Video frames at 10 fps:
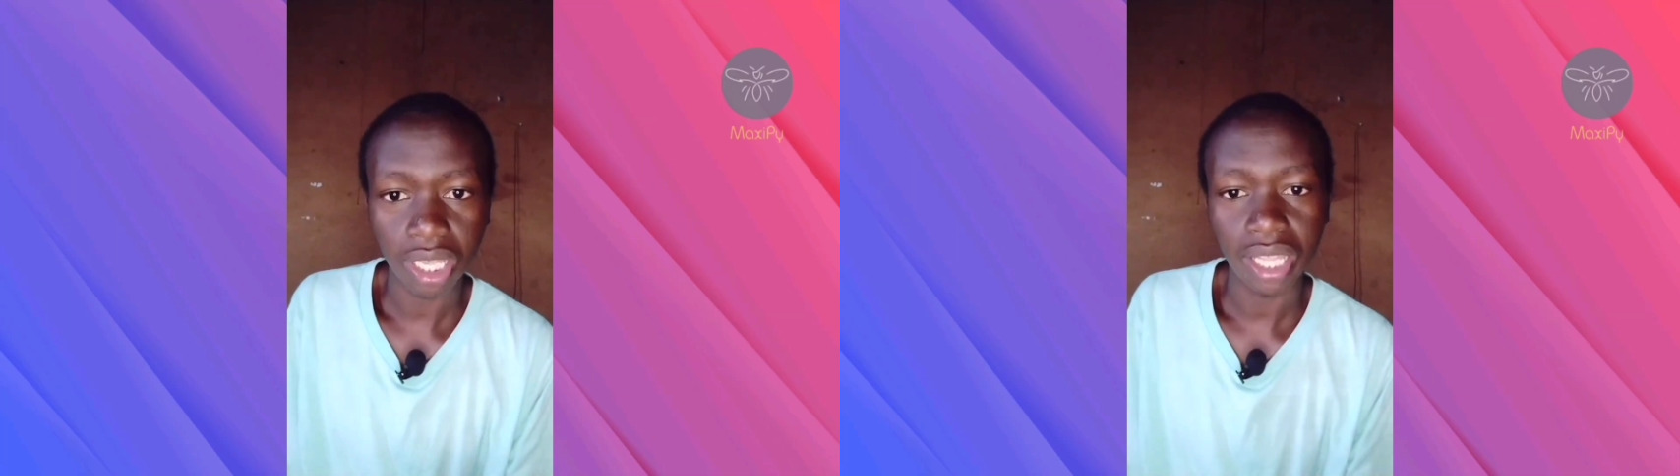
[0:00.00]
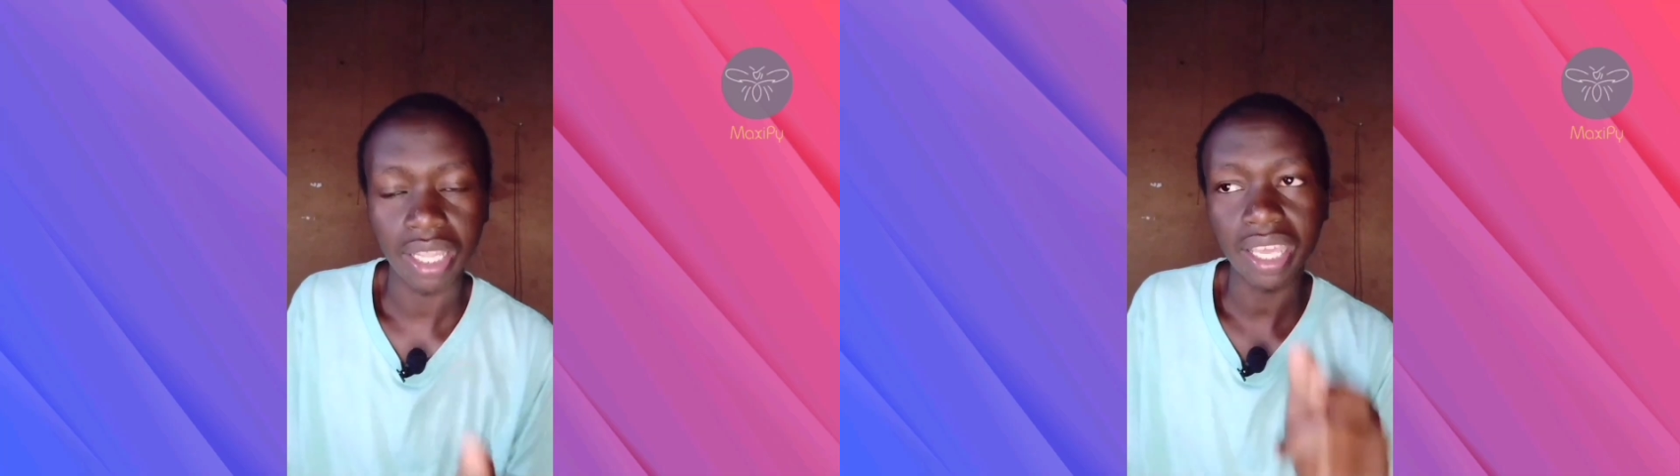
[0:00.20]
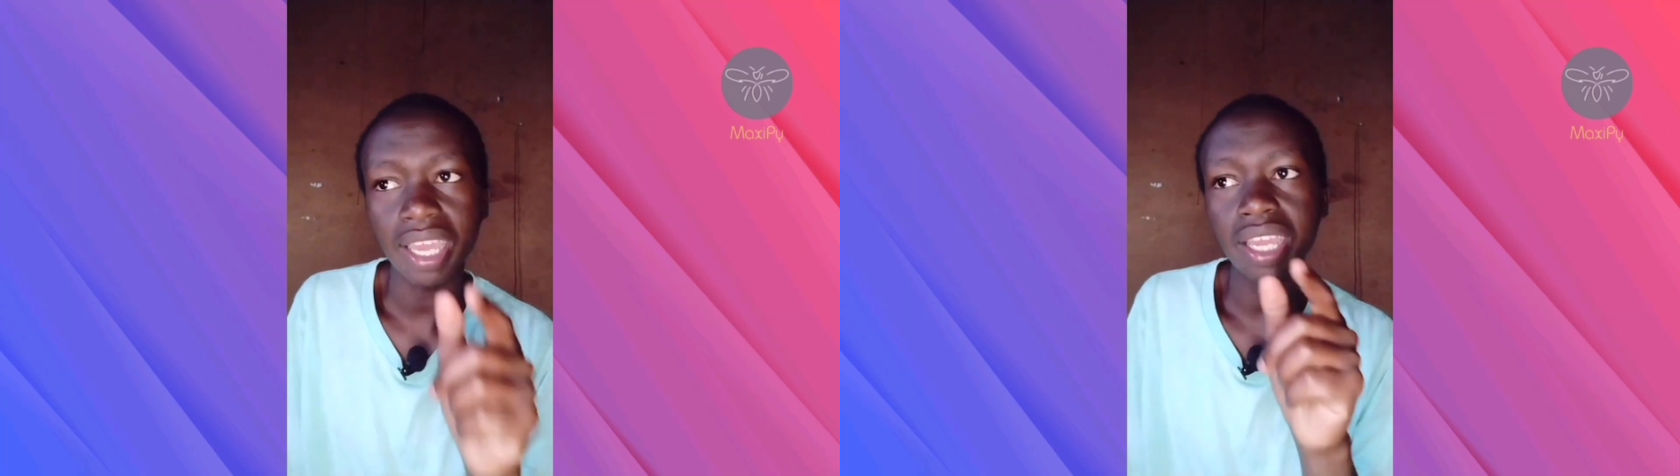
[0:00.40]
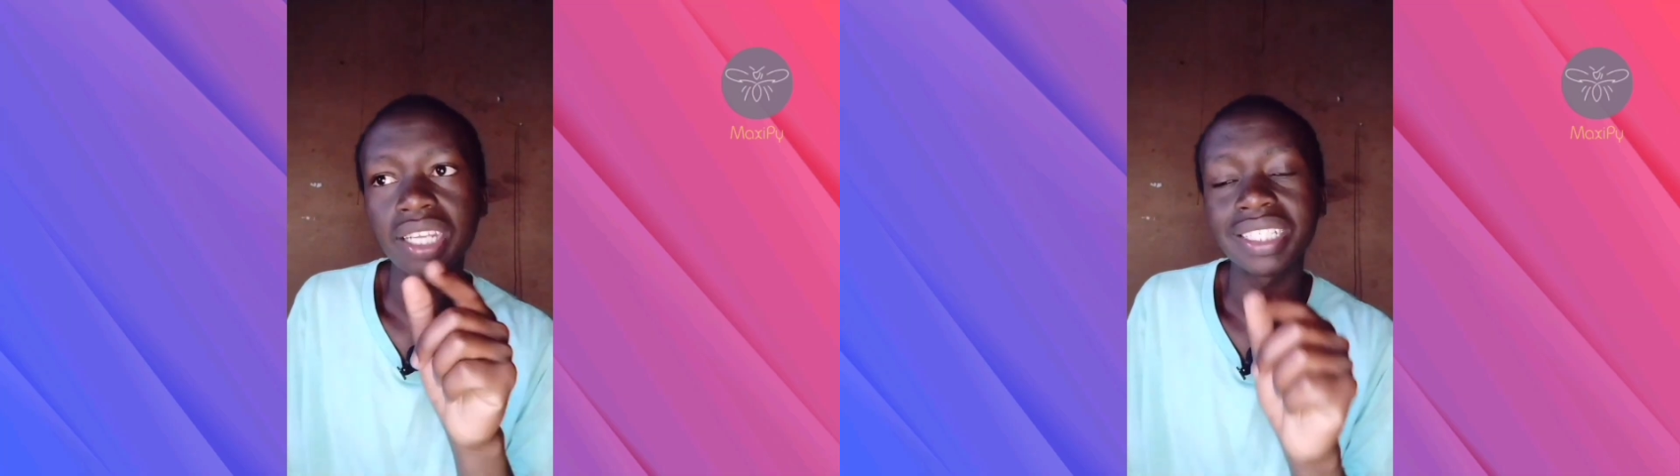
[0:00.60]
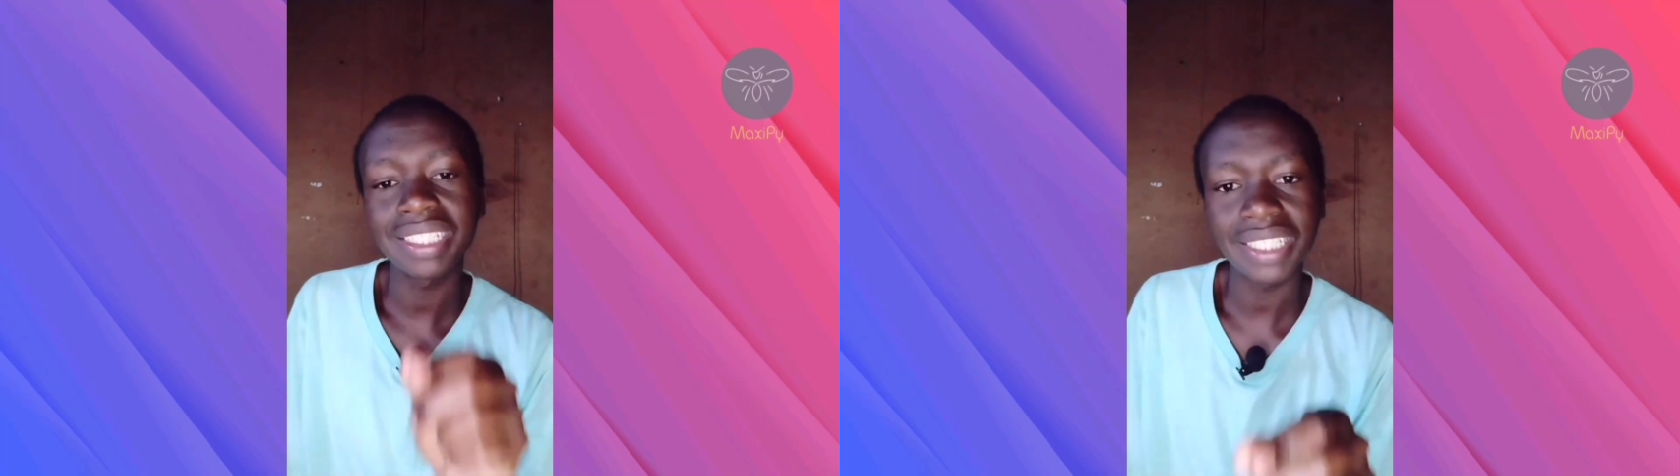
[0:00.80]

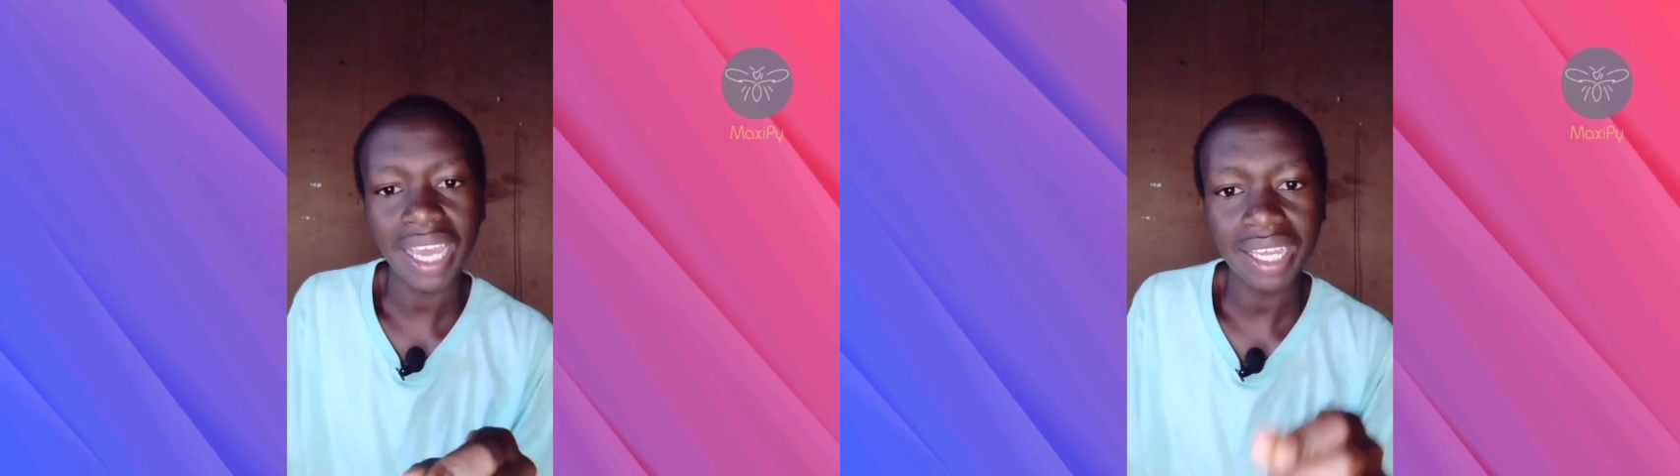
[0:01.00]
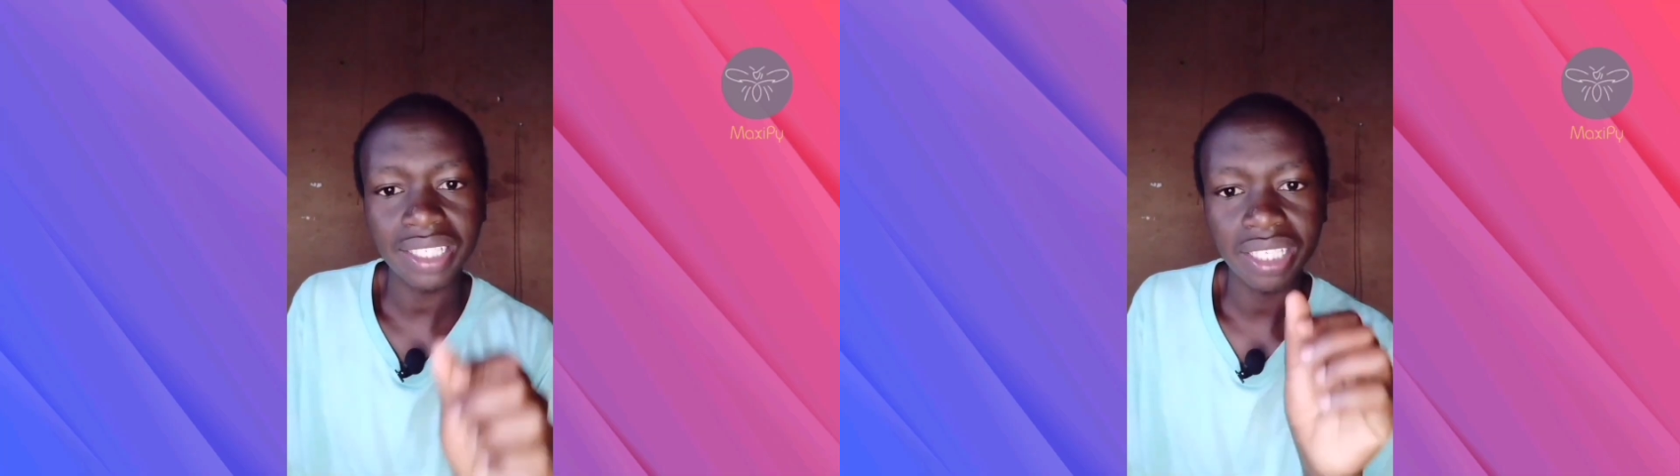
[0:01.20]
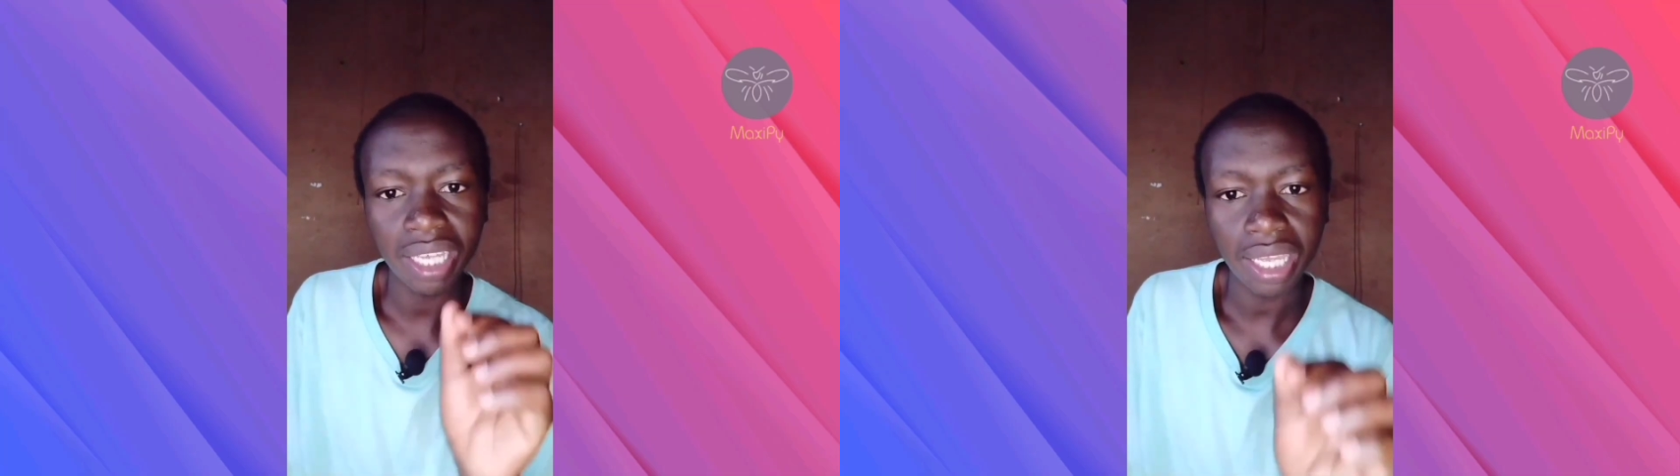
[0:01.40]
they charge